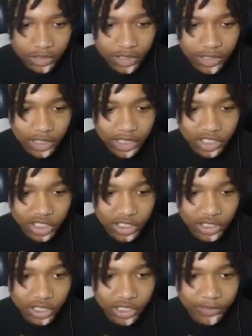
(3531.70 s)
And then it just
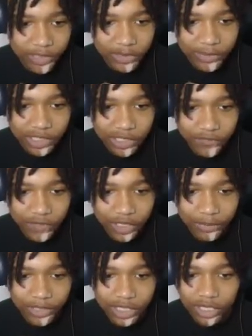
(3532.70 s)
literally puts me in a
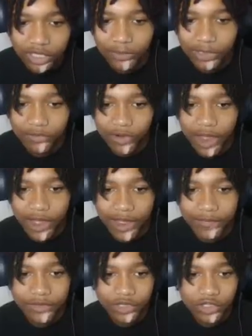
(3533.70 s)
fucking predicament where I
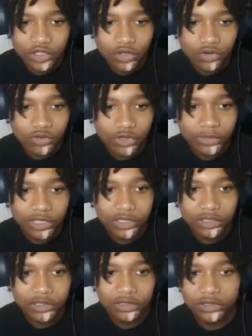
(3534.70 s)
have to score,
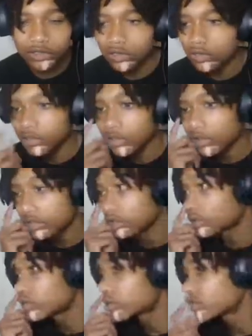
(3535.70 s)
bro.
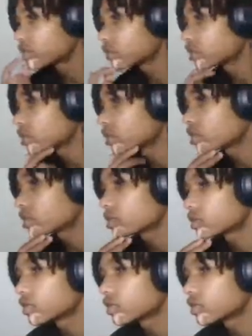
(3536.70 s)
Uh,